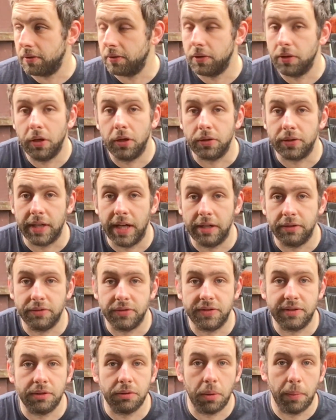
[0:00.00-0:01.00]
lockdown's
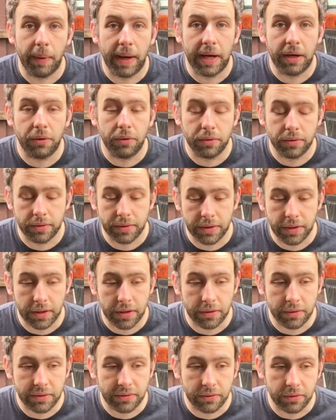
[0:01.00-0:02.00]
still about, you
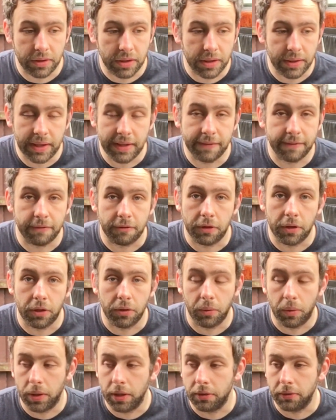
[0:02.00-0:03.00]
know, it's not going to lift for a
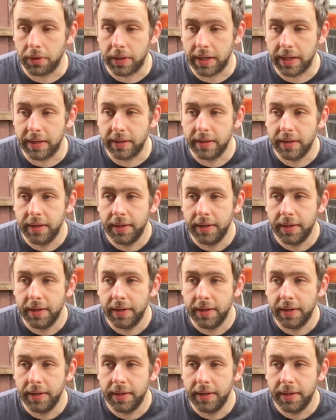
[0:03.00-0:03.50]
long while yet,